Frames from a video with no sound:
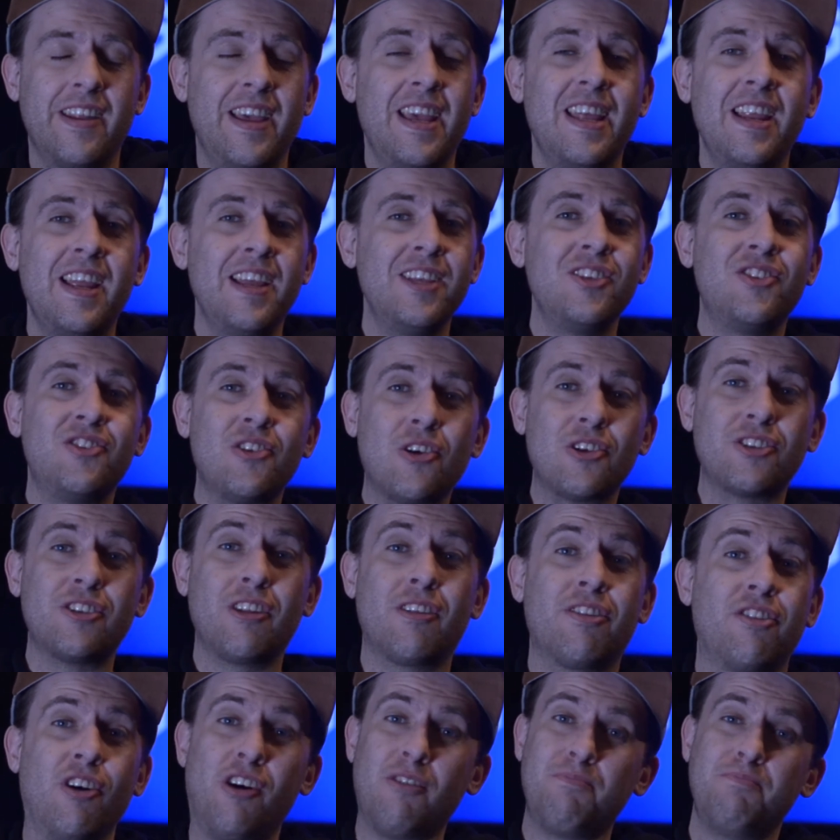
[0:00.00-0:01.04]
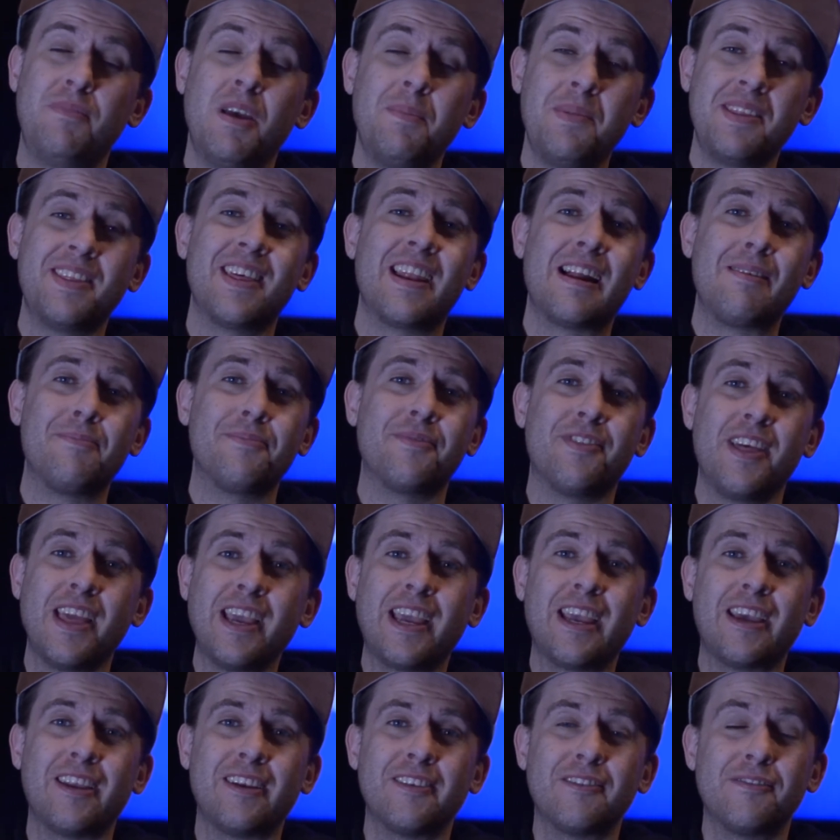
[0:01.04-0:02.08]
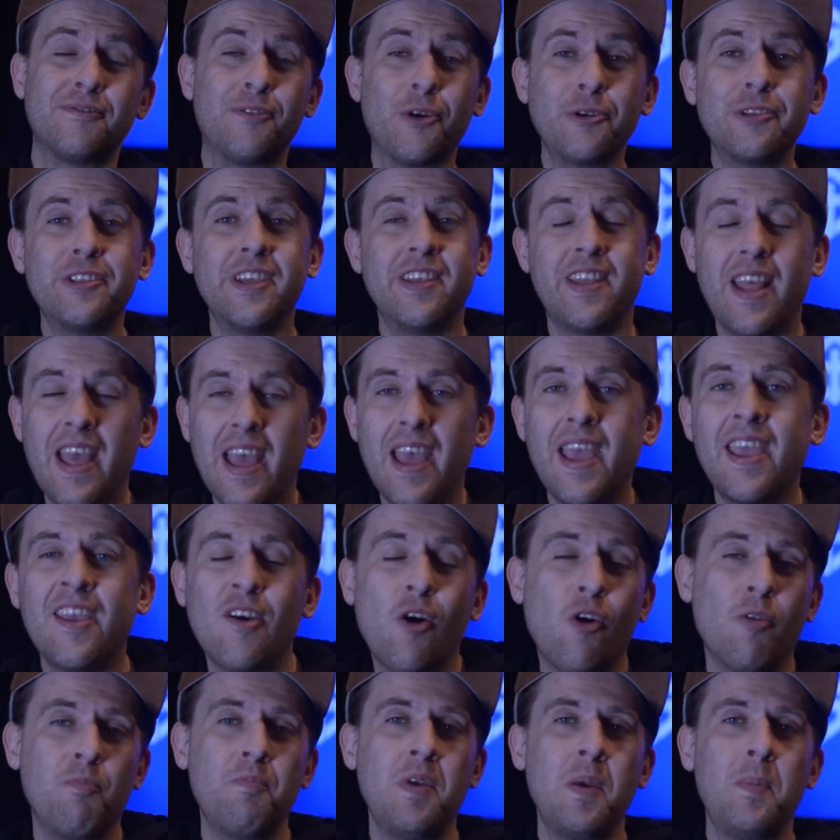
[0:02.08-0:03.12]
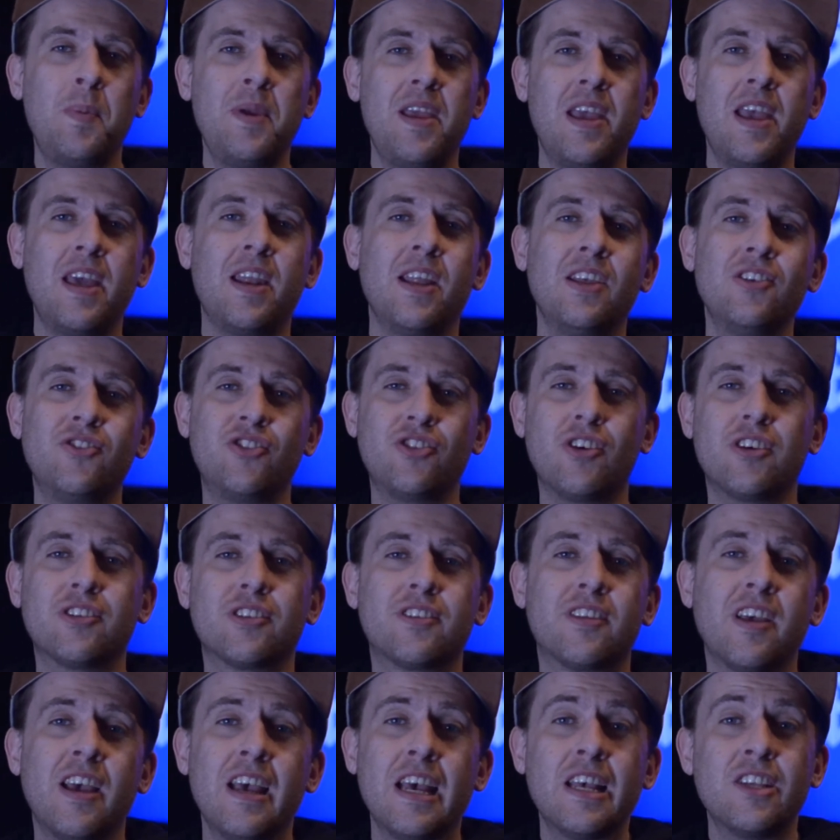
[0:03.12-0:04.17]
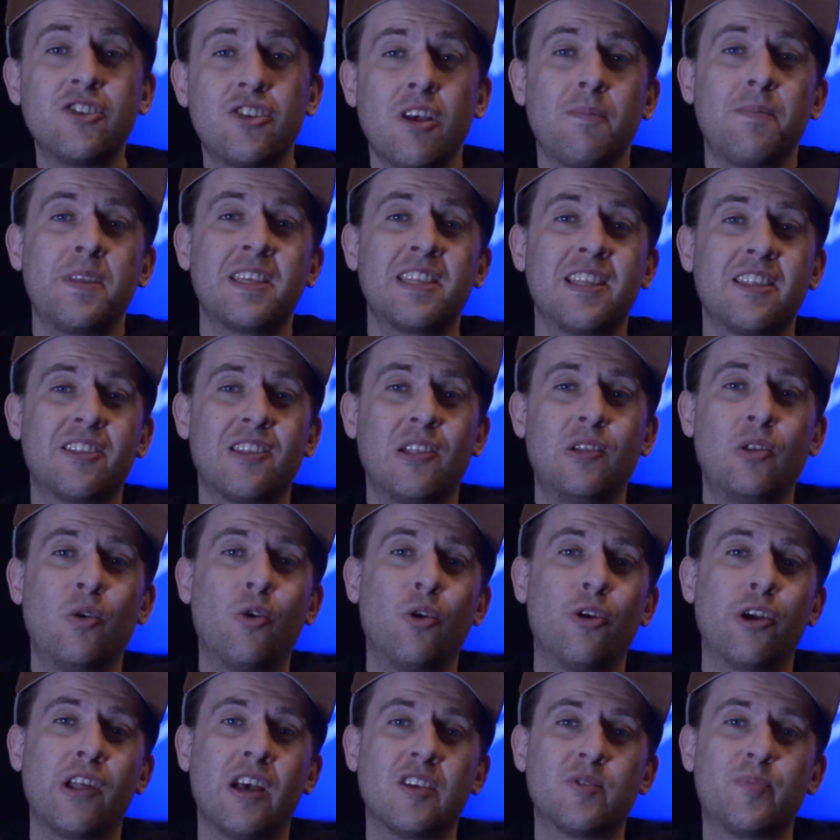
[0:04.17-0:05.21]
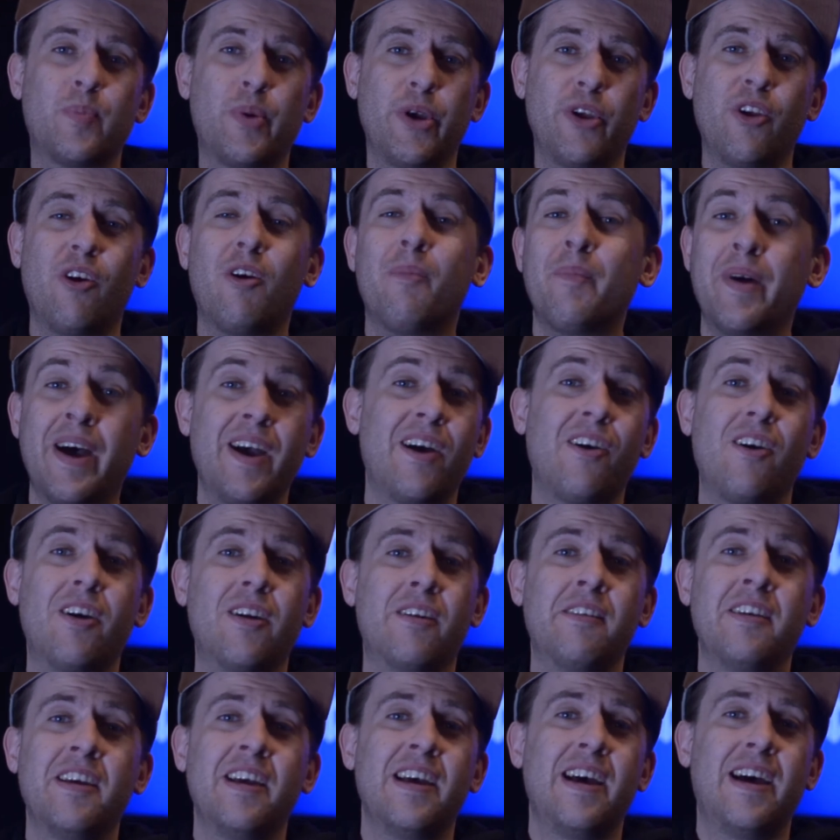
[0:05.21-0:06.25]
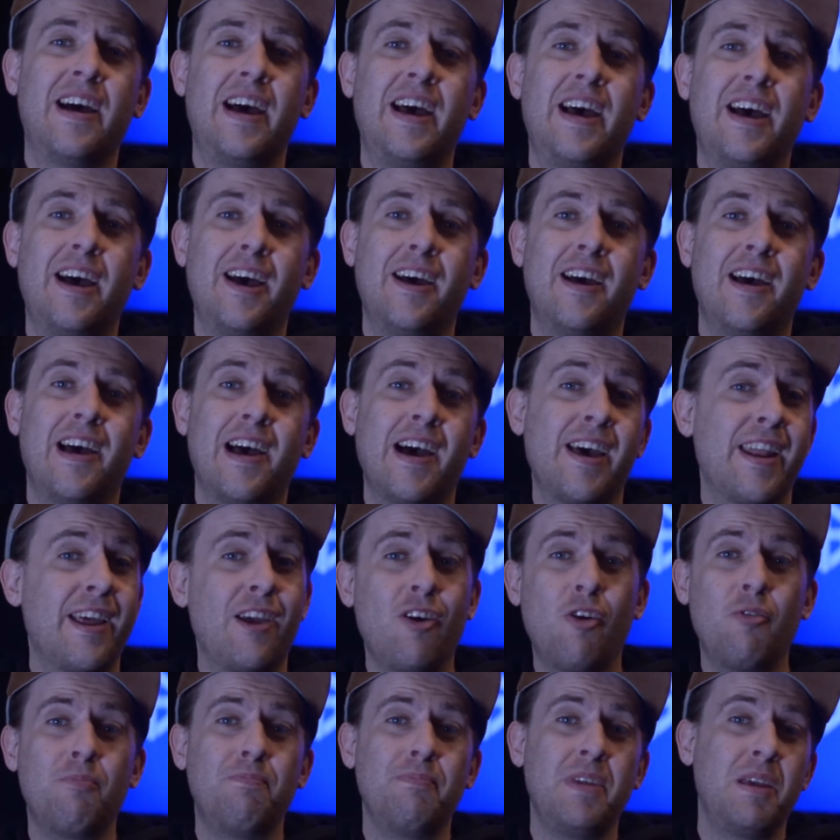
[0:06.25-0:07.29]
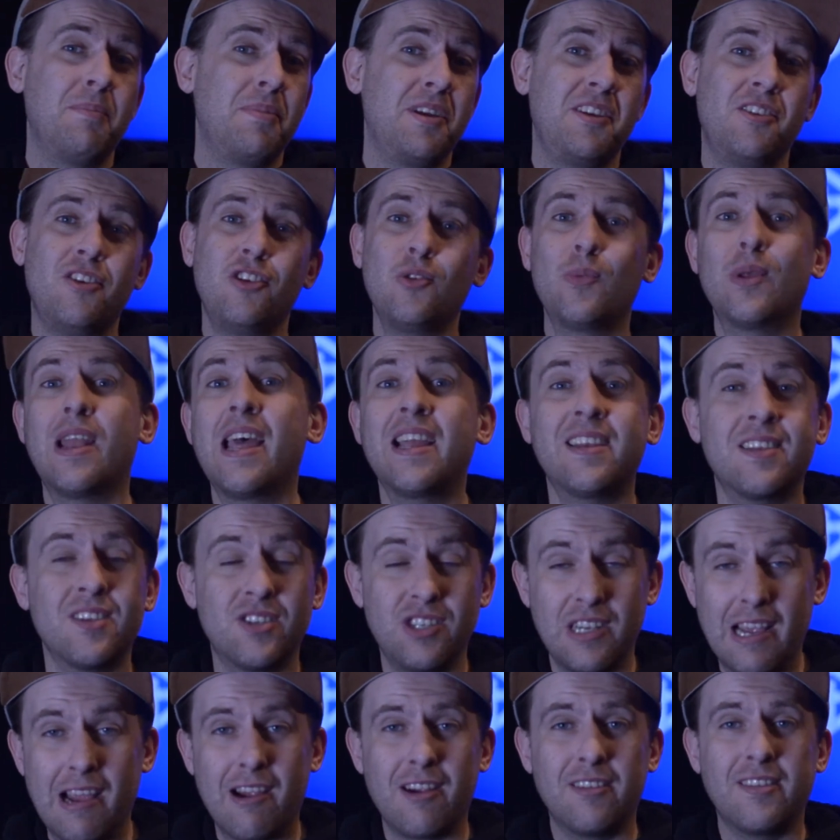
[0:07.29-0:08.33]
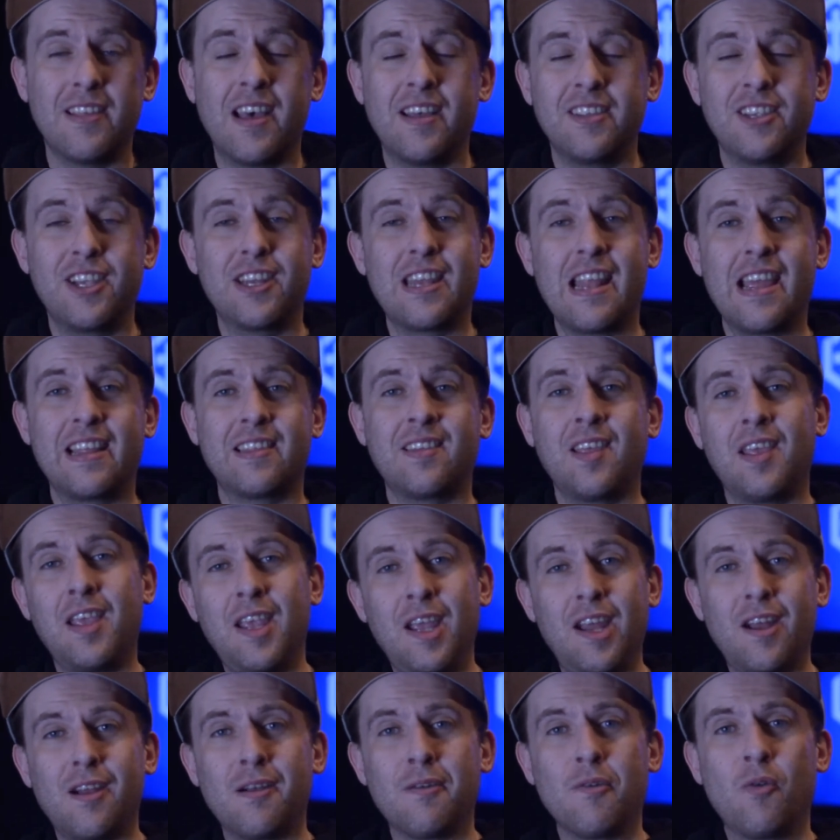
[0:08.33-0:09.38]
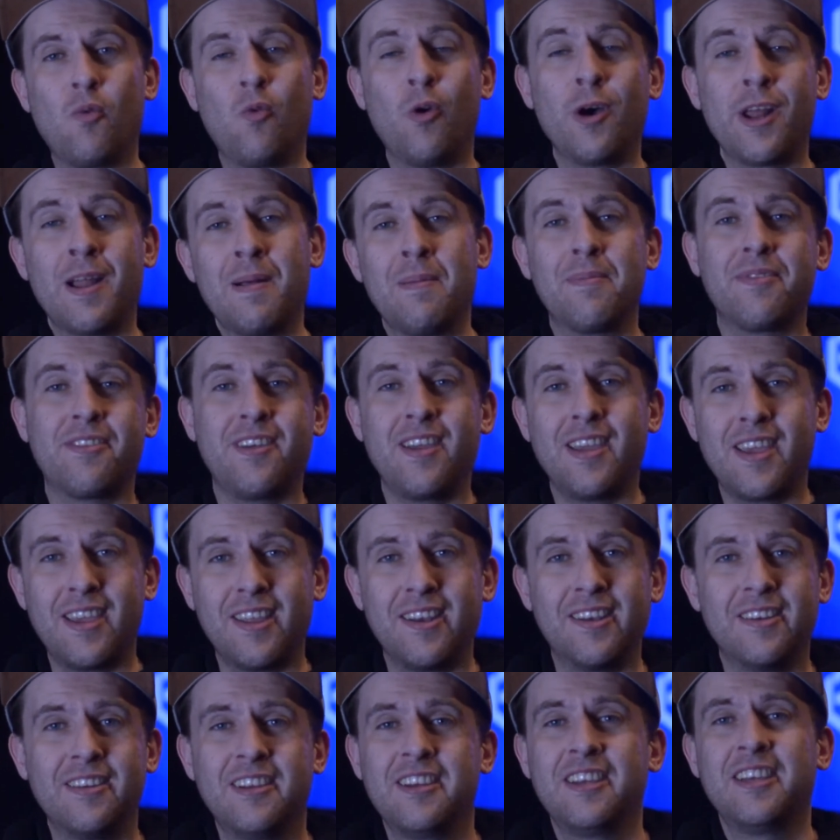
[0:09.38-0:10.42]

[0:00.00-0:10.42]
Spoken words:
It is just a thought, maybe that I'm thinking for today, or maybe it is just something that the Lord has put on my heart. And I hope maybe you would like to share in that. You'd like to hear what I'm thinking.